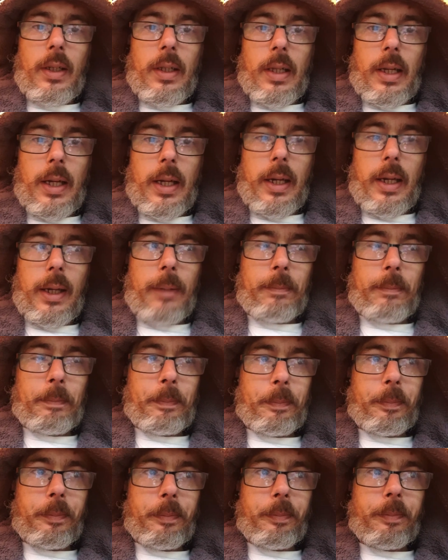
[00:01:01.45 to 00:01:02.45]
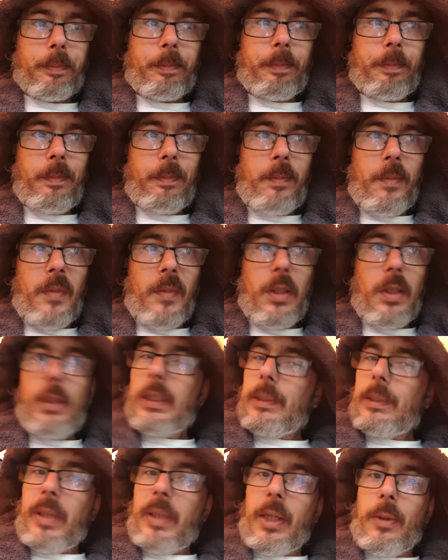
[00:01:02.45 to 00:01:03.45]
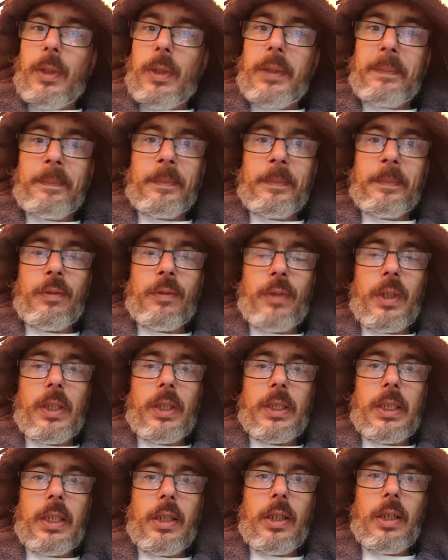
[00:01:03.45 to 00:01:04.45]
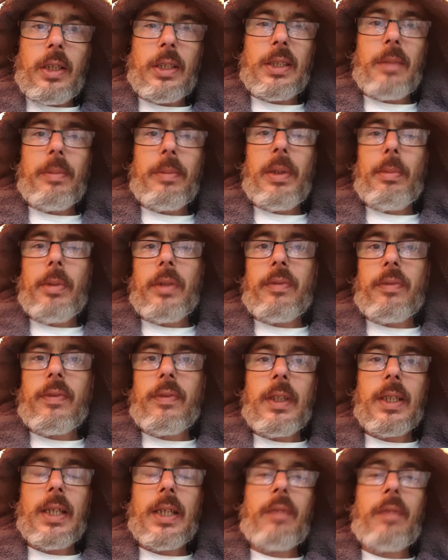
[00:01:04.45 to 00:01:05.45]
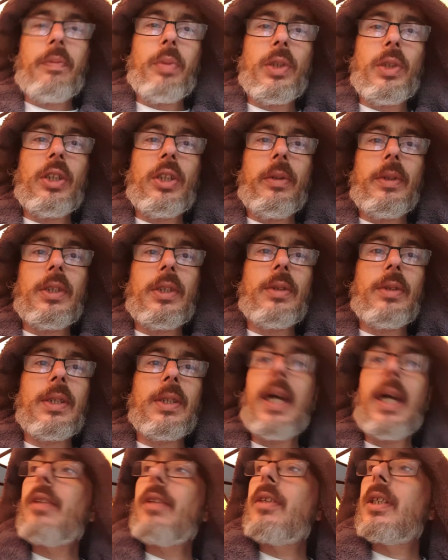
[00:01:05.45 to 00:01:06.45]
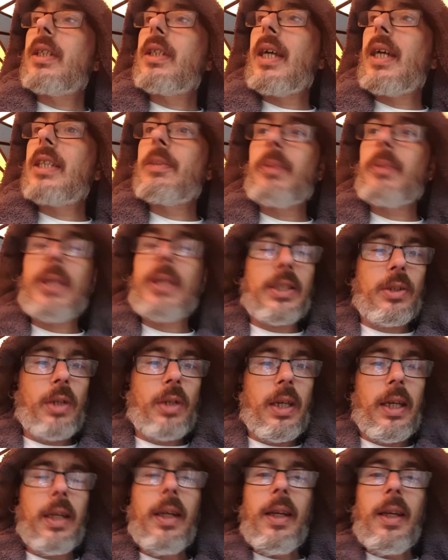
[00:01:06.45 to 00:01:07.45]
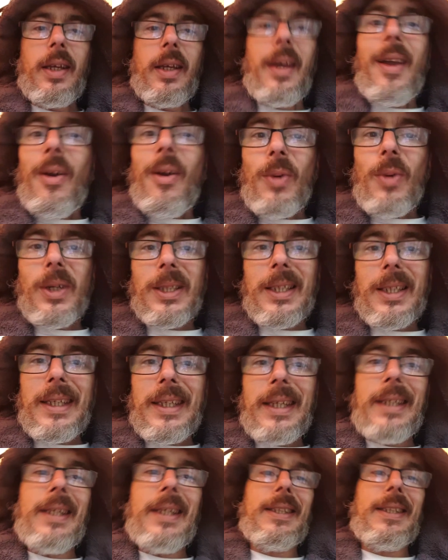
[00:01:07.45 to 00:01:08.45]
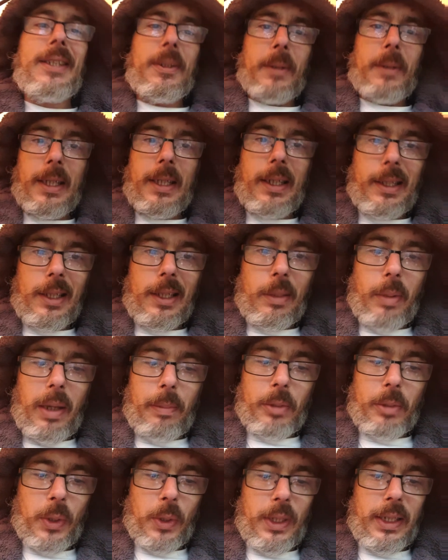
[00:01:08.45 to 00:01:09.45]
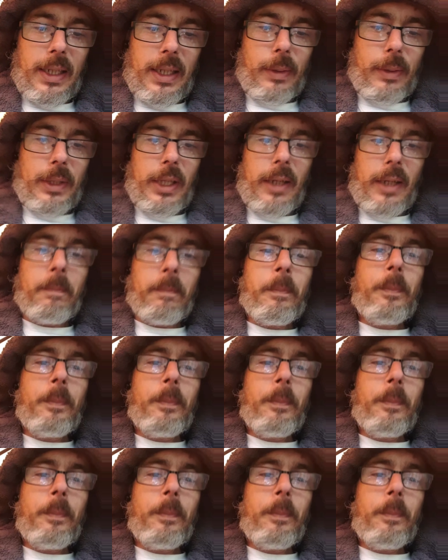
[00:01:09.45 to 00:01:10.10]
That's a big one to finish the year. Some people have kind of put two and two together and guessed, but that's okay. We'll lean into it a little bit between now and then.